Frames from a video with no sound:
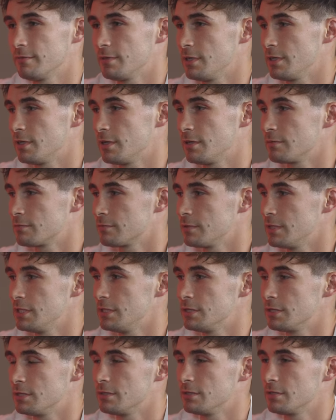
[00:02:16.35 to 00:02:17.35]
And you know,
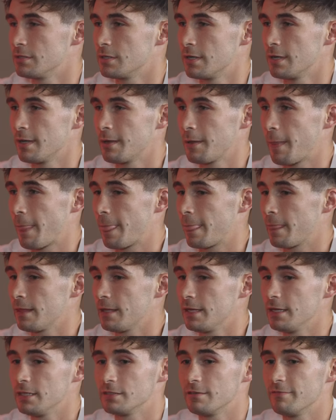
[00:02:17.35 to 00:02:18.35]
he's
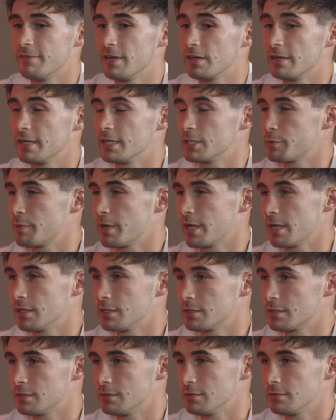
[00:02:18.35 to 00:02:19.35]
he's a very
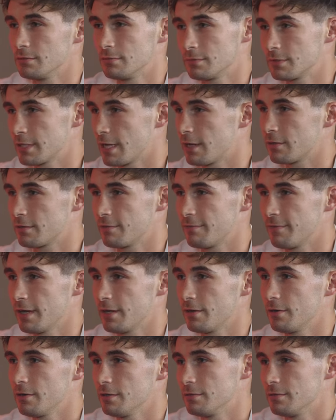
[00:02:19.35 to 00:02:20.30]
experienced and talented fighter,